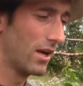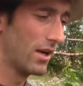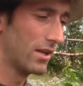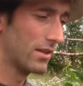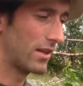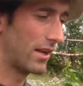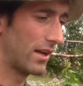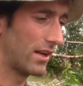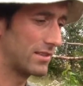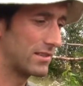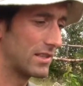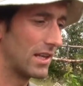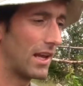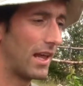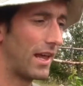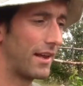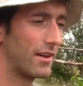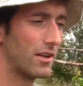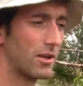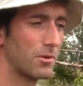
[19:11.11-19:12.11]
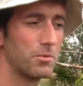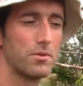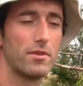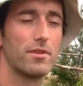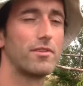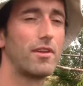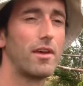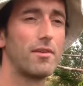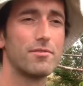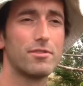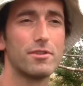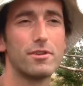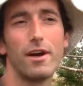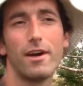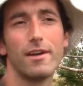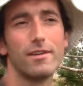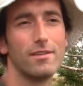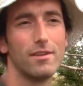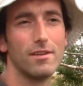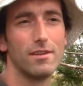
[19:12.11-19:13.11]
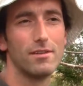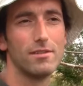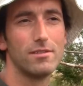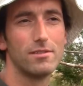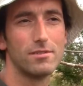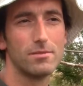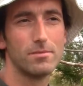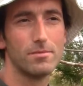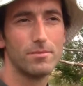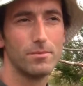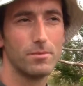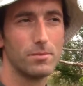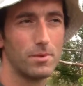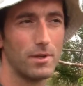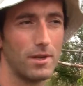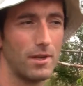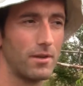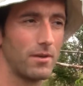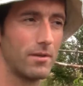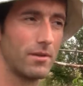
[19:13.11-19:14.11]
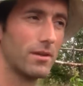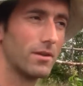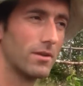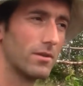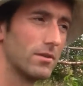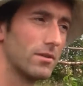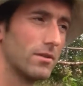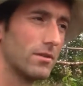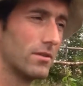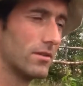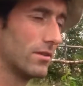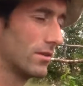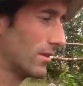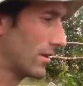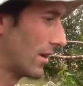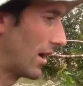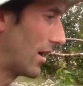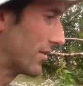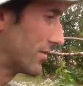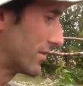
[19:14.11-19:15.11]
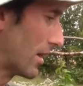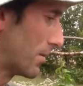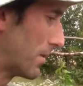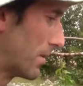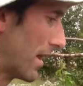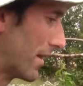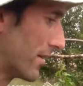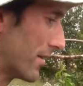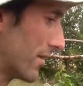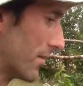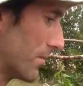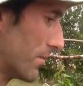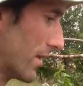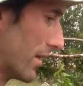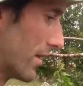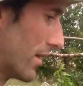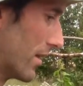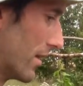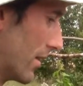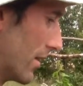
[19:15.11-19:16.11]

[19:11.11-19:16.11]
that I still ended up with the same varieties when after I planted them then.